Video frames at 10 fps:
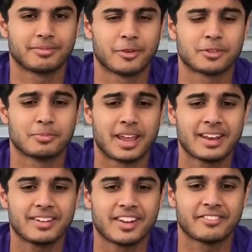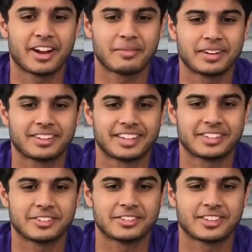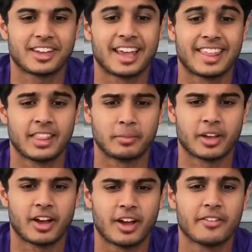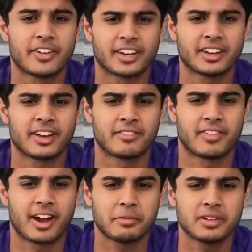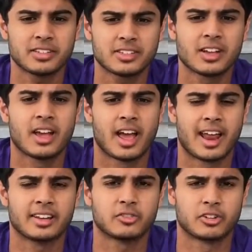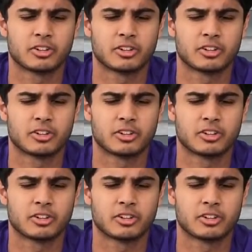most main environmental issues in Libya, affecting environments and its